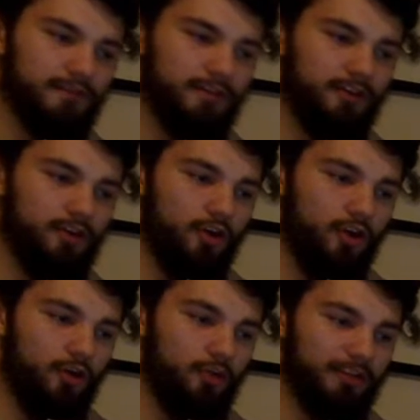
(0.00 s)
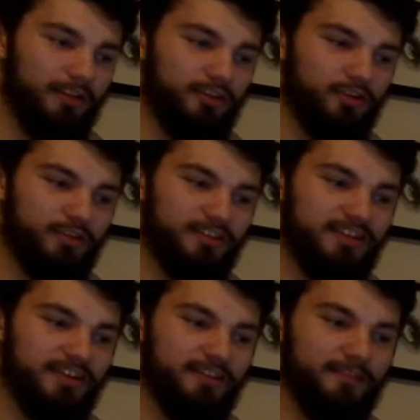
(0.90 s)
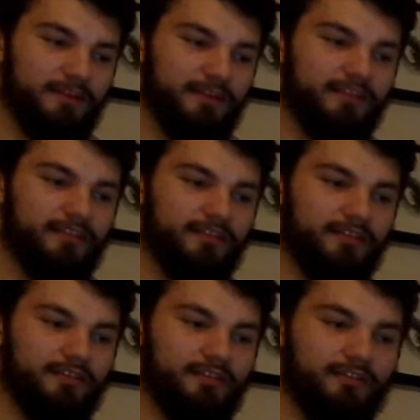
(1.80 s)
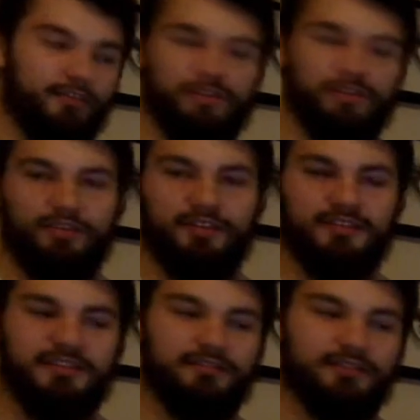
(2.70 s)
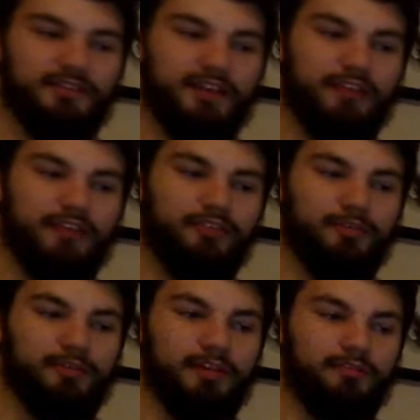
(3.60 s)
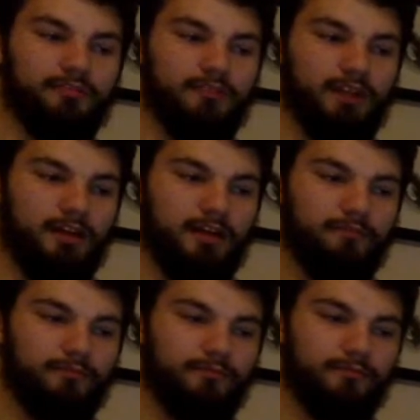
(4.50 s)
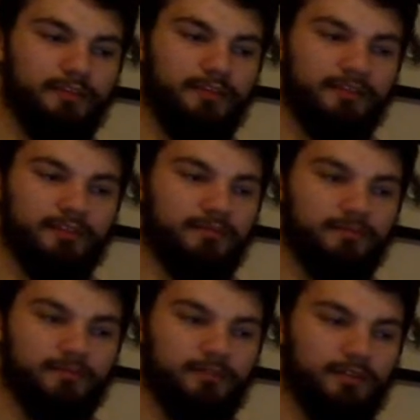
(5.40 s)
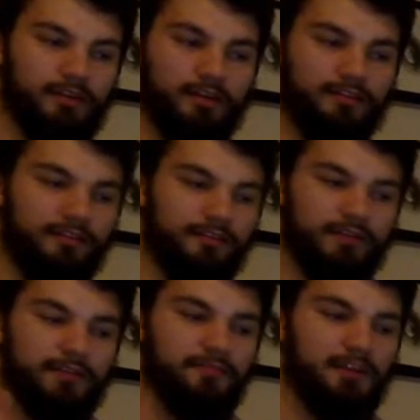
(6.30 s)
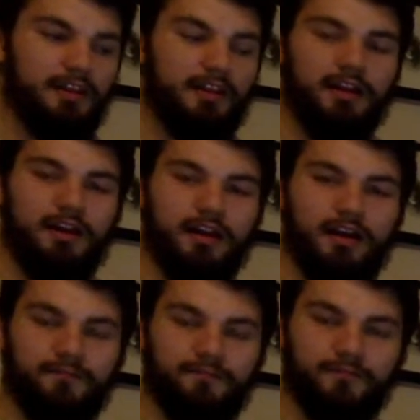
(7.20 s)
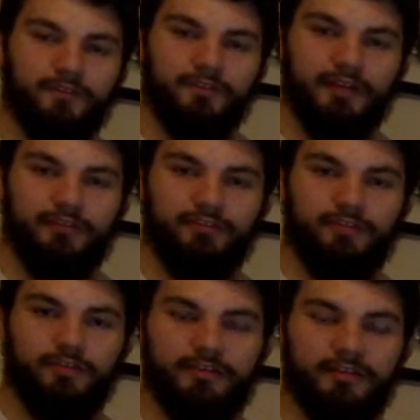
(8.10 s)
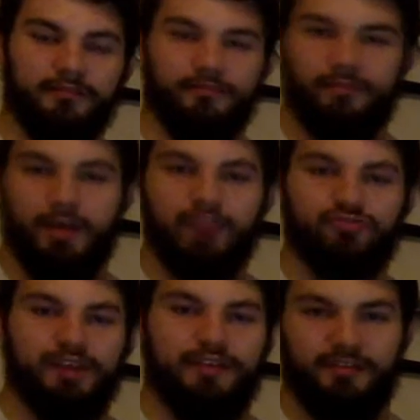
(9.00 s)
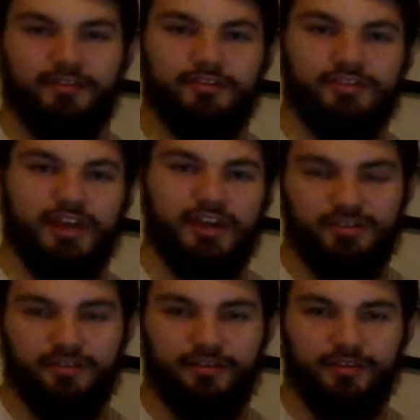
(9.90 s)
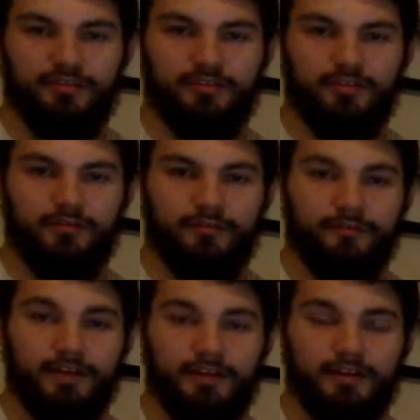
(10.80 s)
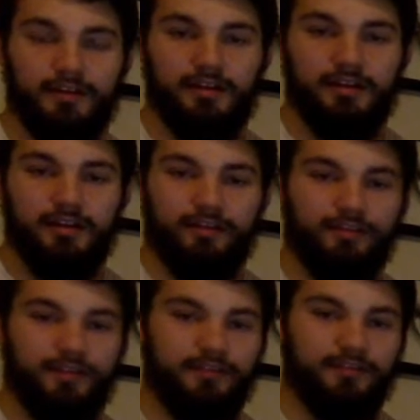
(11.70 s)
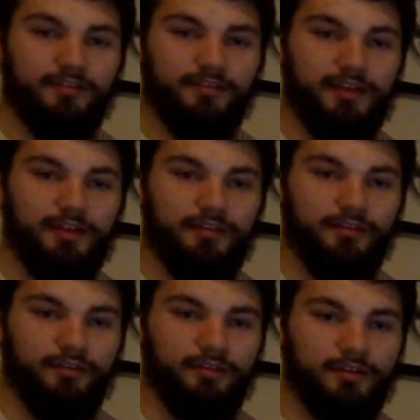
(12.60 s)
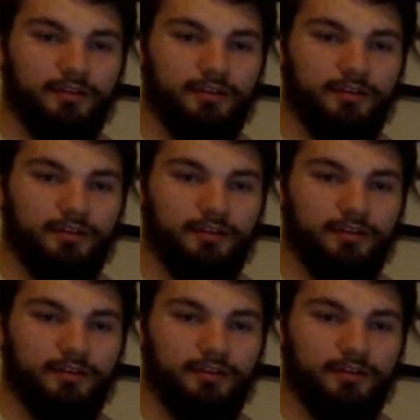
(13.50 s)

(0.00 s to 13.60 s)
The obliquity of the planet, which is the tilt angle the planet basically exists around, that'll determine how drastic the change is in terms of like its seasons and that sort of thing.